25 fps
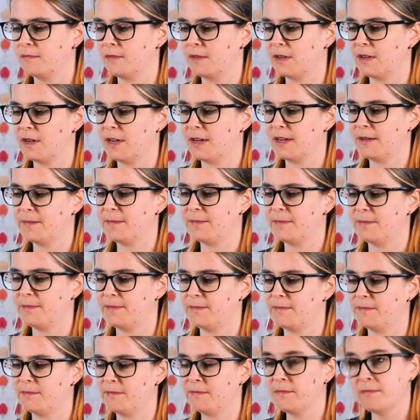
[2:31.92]
Okay,
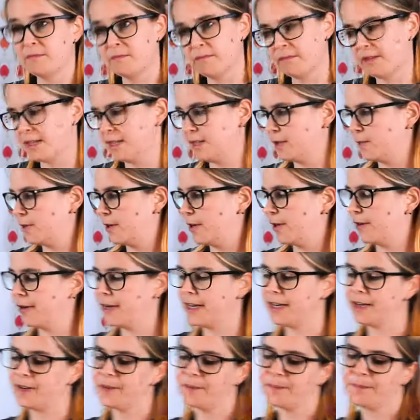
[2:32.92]
this we don't
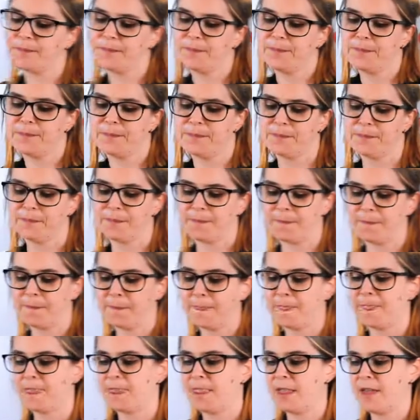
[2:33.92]
need.
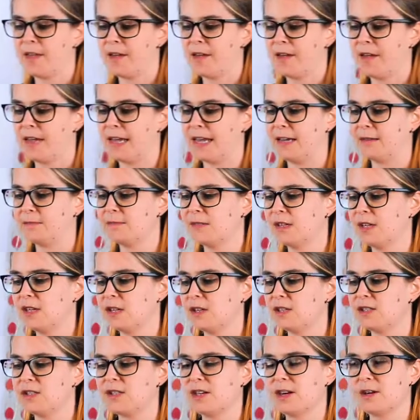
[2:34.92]
Okay,
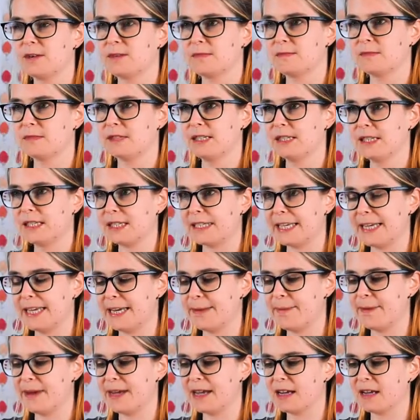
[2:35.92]
so
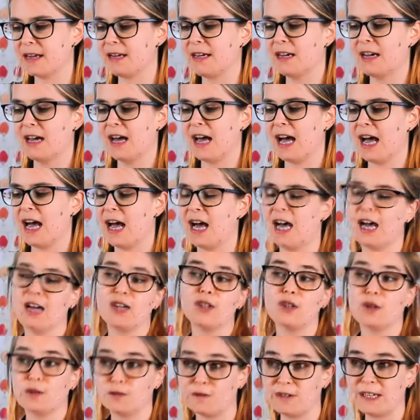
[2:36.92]
keeping uh,
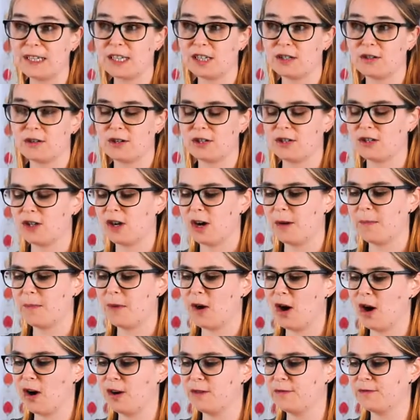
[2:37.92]
your finger on top
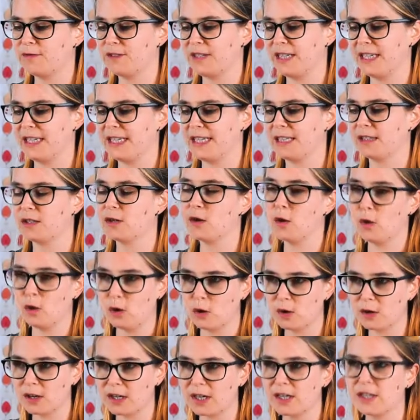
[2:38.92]
of the
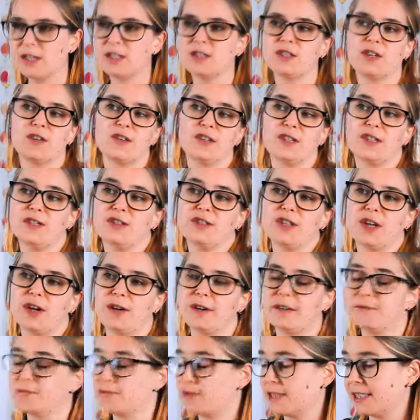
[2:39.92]
cork so that you
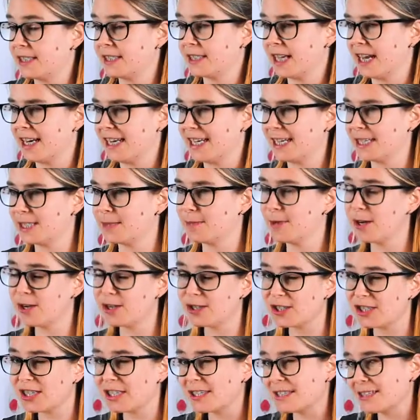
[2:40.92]
don't risk any
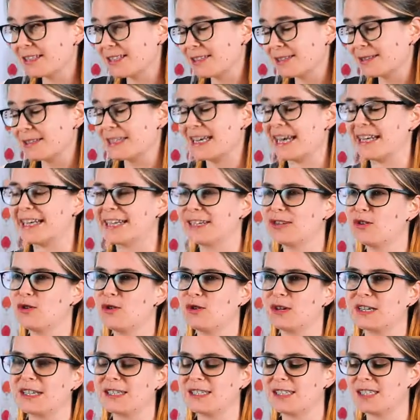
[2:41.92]
explosions, getting
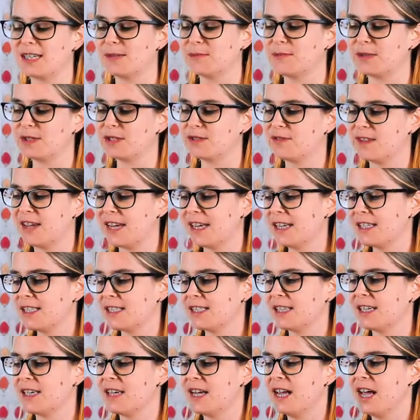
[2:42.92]
cork in someone's
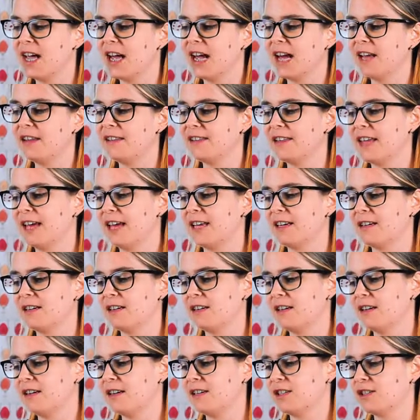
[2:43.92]
face, and then
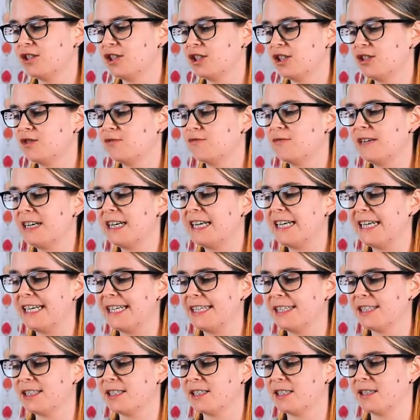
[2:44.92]
just
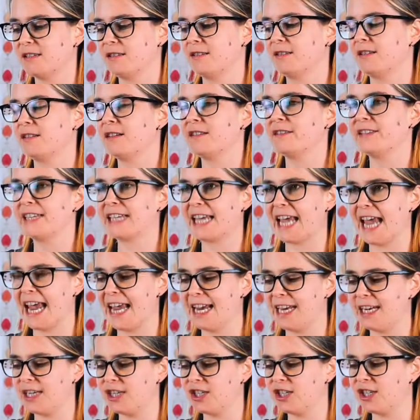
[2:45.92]
release the
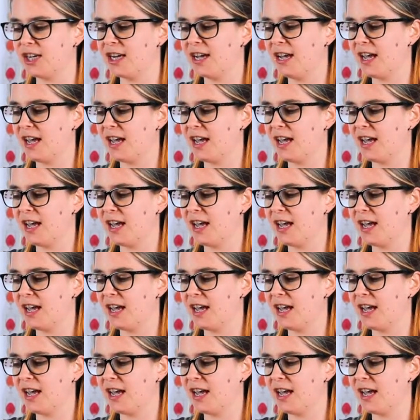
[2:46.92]
cage